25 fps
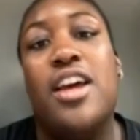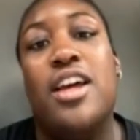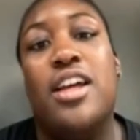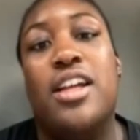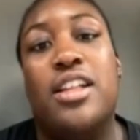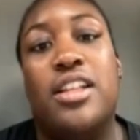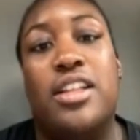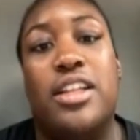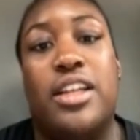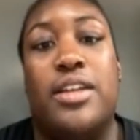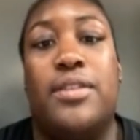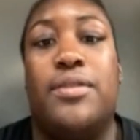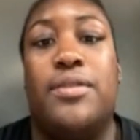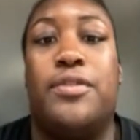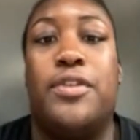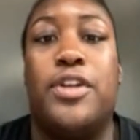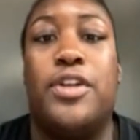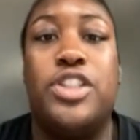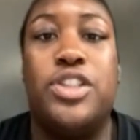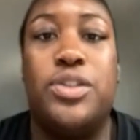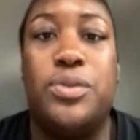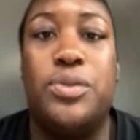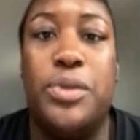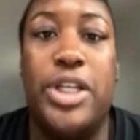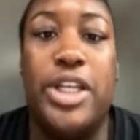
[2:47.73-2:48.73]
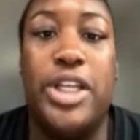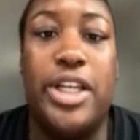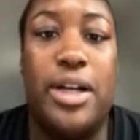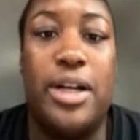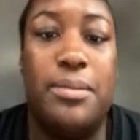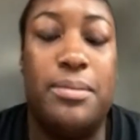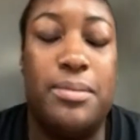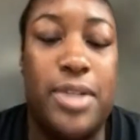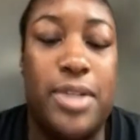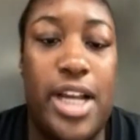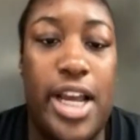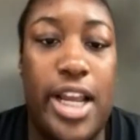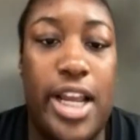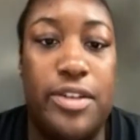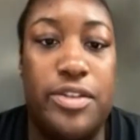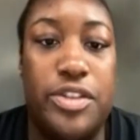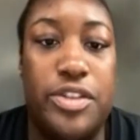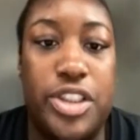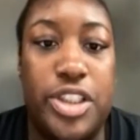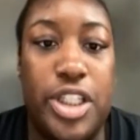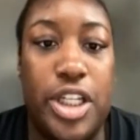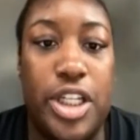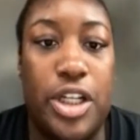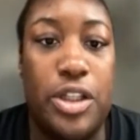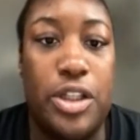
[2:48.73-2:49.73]
Like first week, I'm kind of
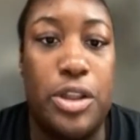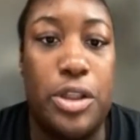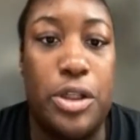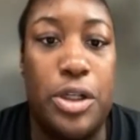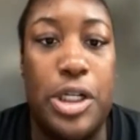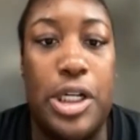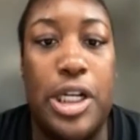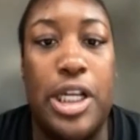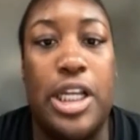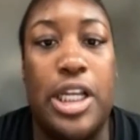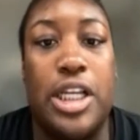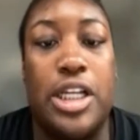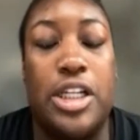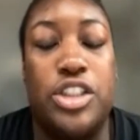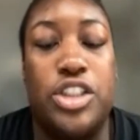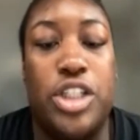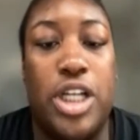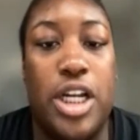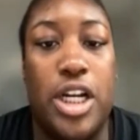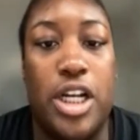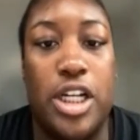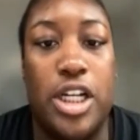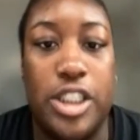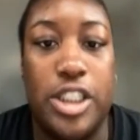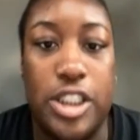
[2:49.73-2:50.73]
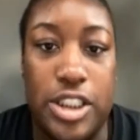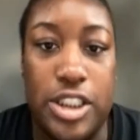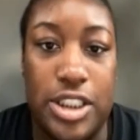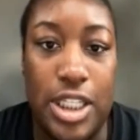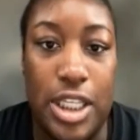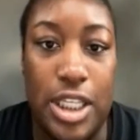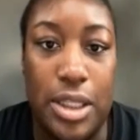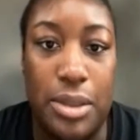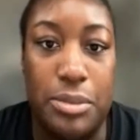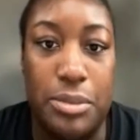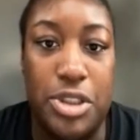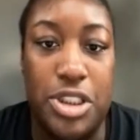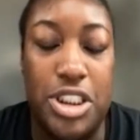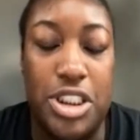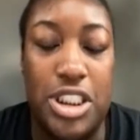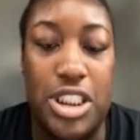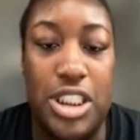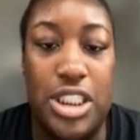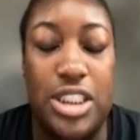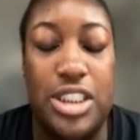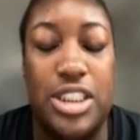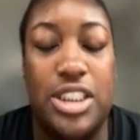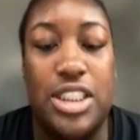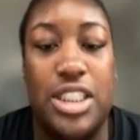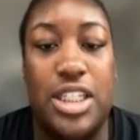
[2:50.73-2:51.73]
just like learning and trying to understand the
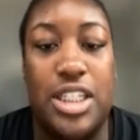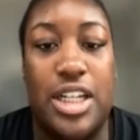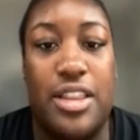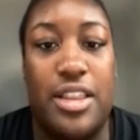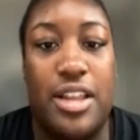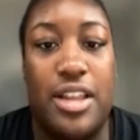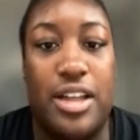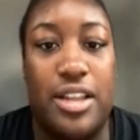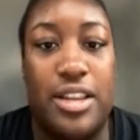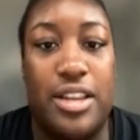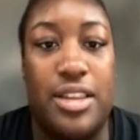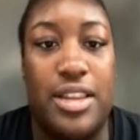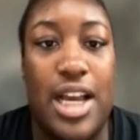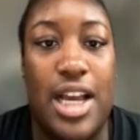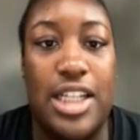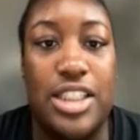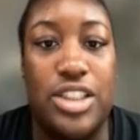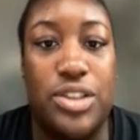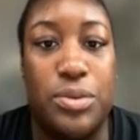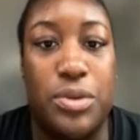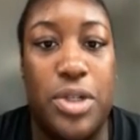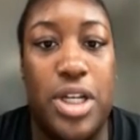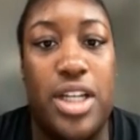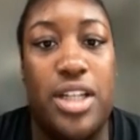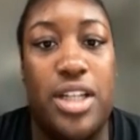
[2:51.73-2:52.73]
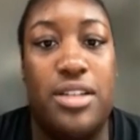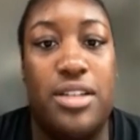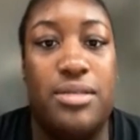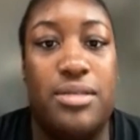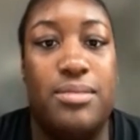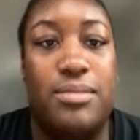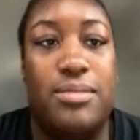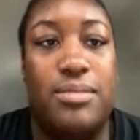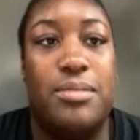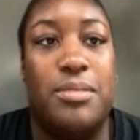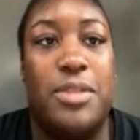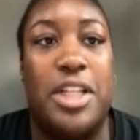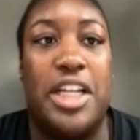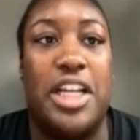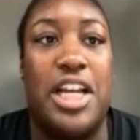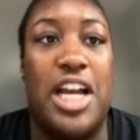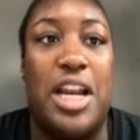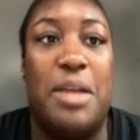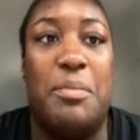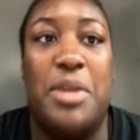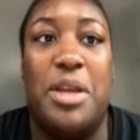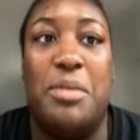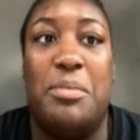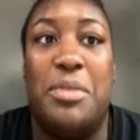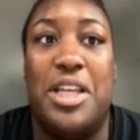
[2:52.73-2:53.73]
machines. And I think that's what like kind
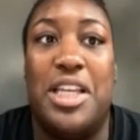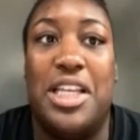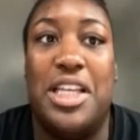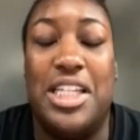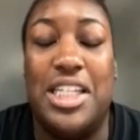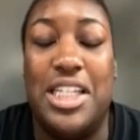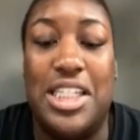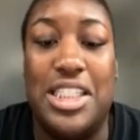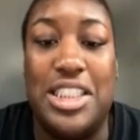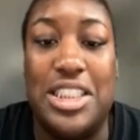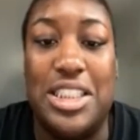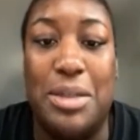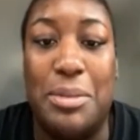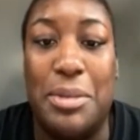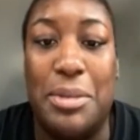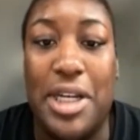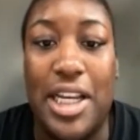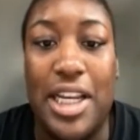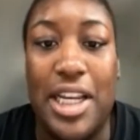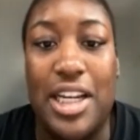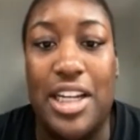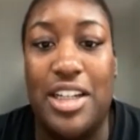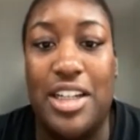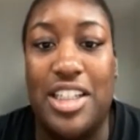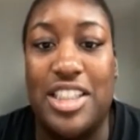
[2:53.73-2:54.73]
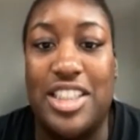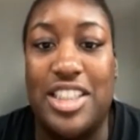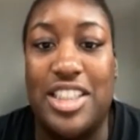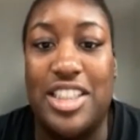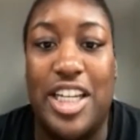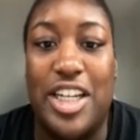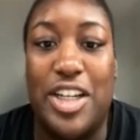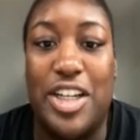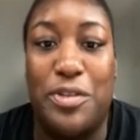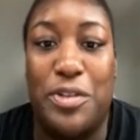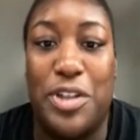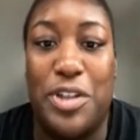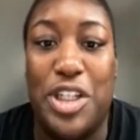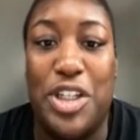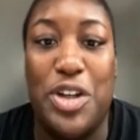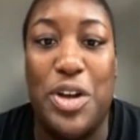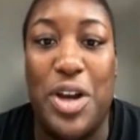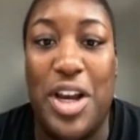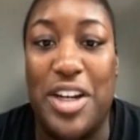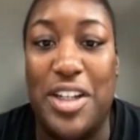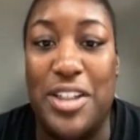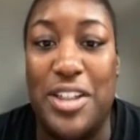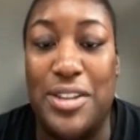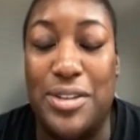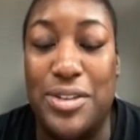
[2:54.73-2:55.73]
of made me intimidated, because I didn't really know
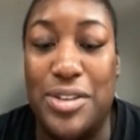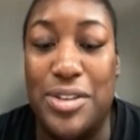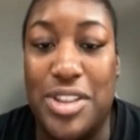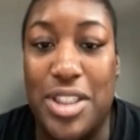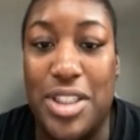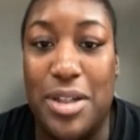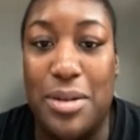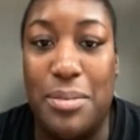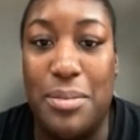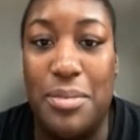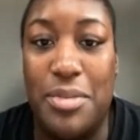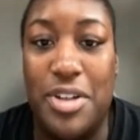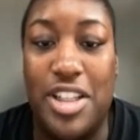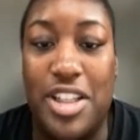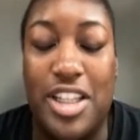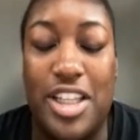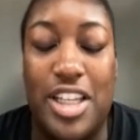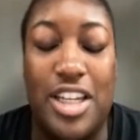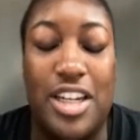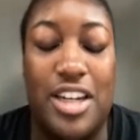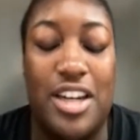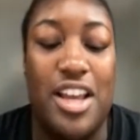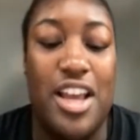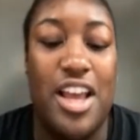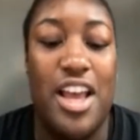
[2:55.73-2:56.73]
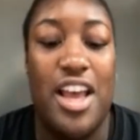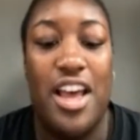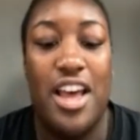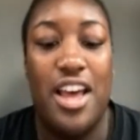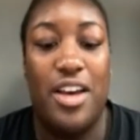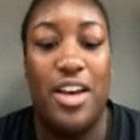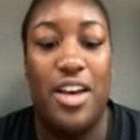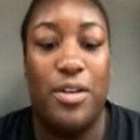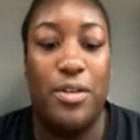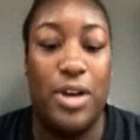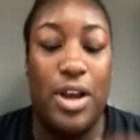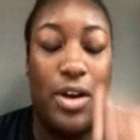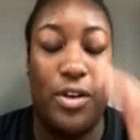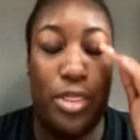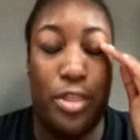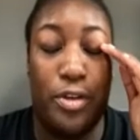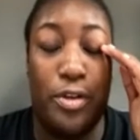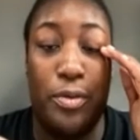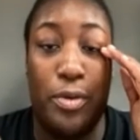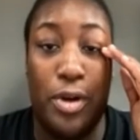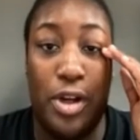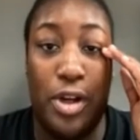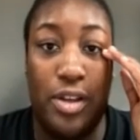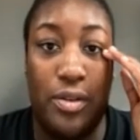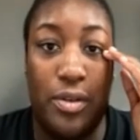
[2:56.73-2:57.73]
how to use them. But then
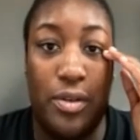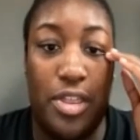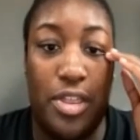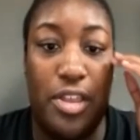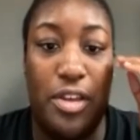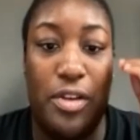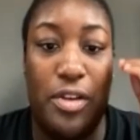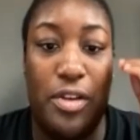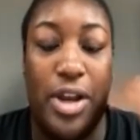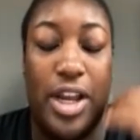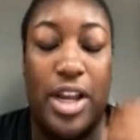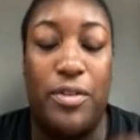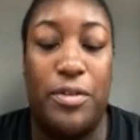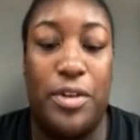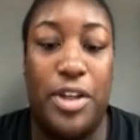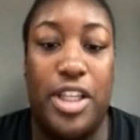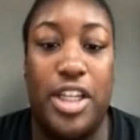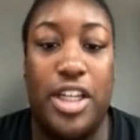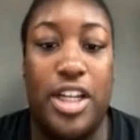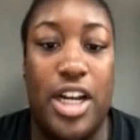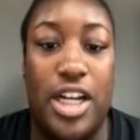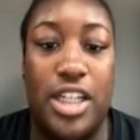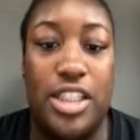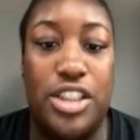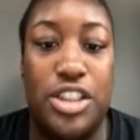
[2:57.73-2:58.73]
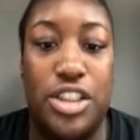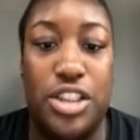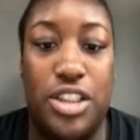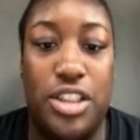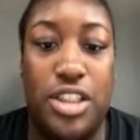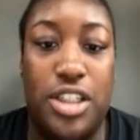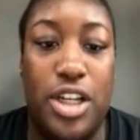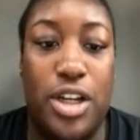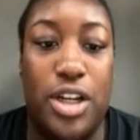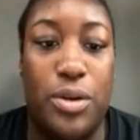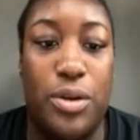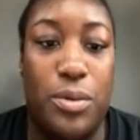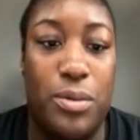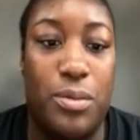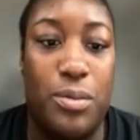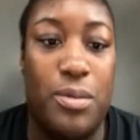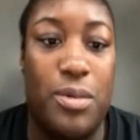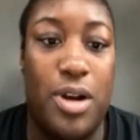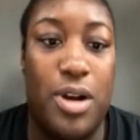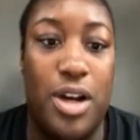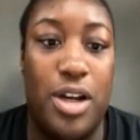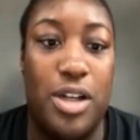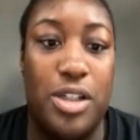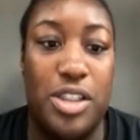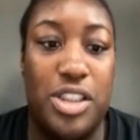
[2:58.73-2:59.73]
through working with you, I really got to,
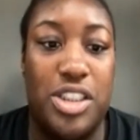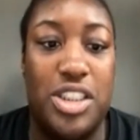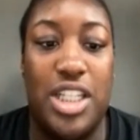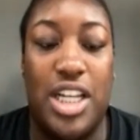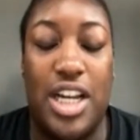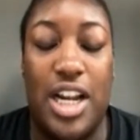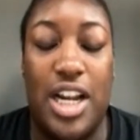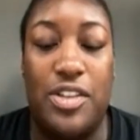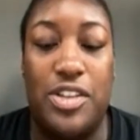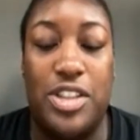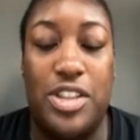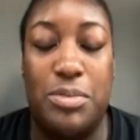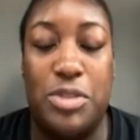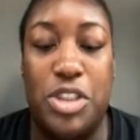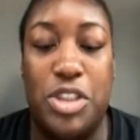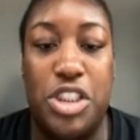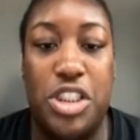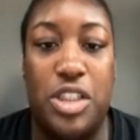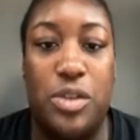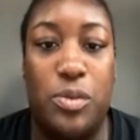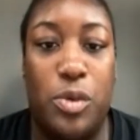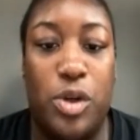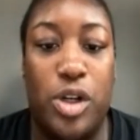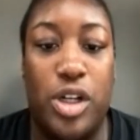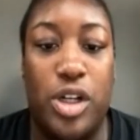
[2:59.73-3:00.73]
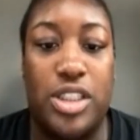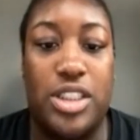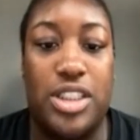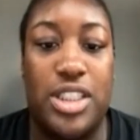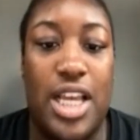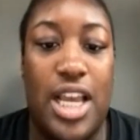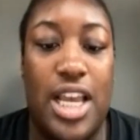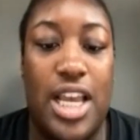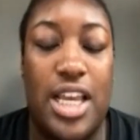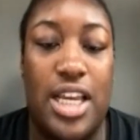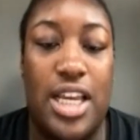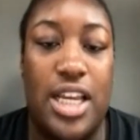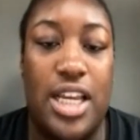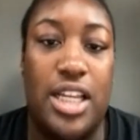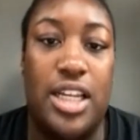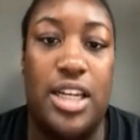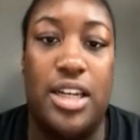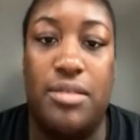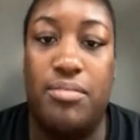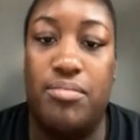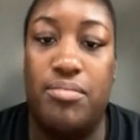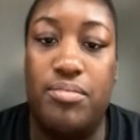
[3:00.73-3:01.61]
understand how this machine works and